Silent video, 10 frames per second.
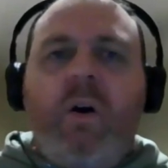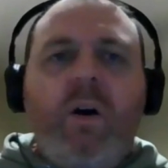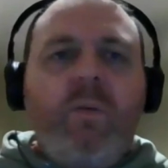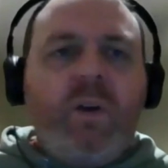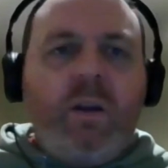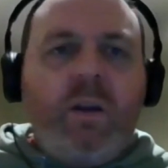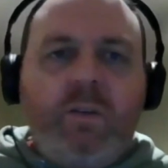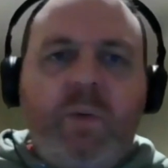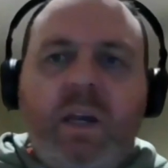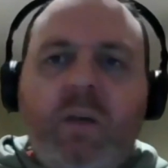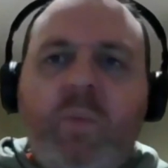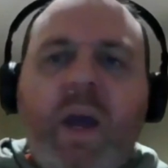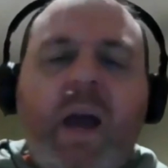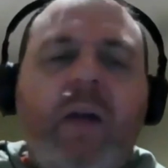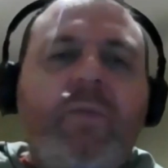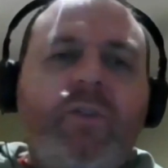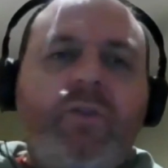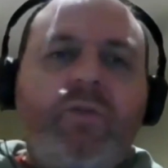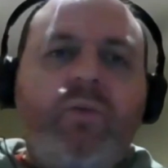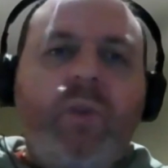I'm going to speak about
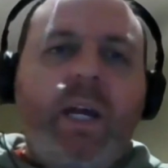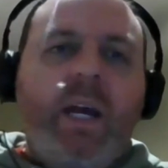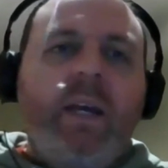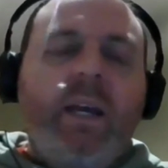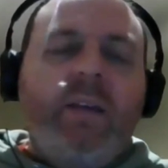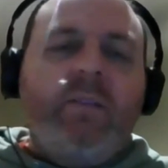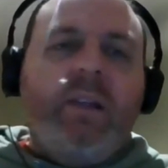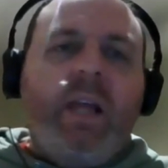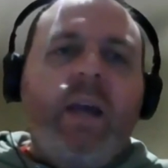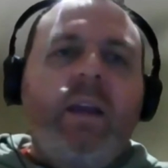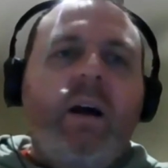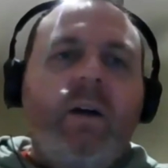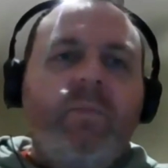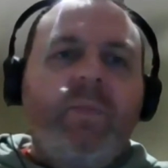28 Years Later,